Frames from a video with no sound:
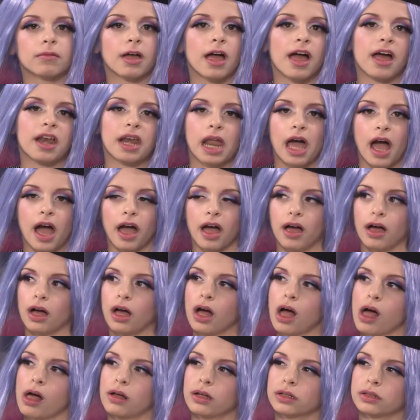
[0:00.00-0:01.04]
And
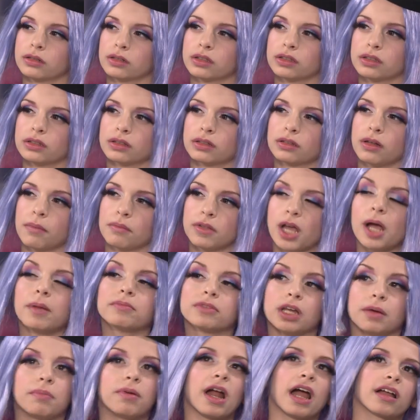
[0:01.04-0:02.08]

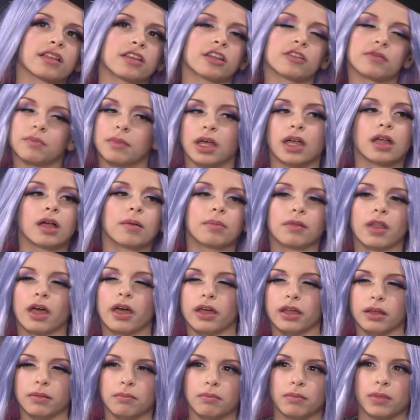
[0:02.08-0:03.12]
sometimes I practice makeup
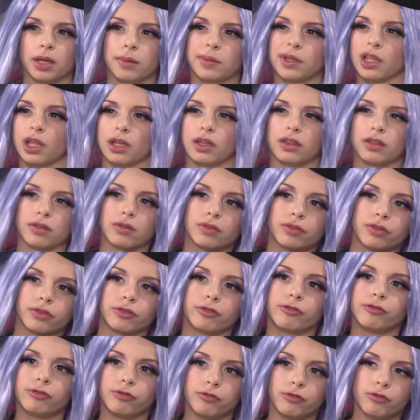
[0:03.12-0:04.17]
like maybe like
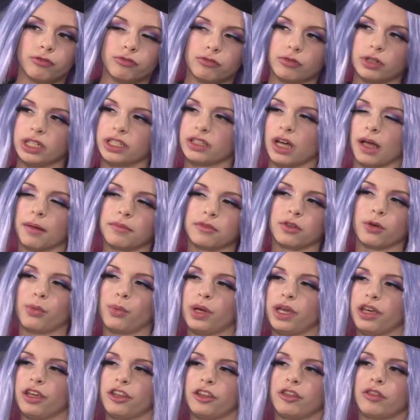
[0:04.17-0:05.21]
two times a
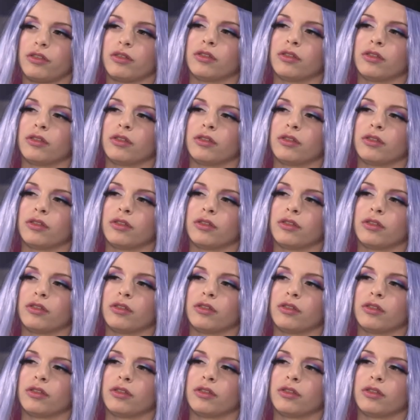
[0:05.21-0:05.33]
week.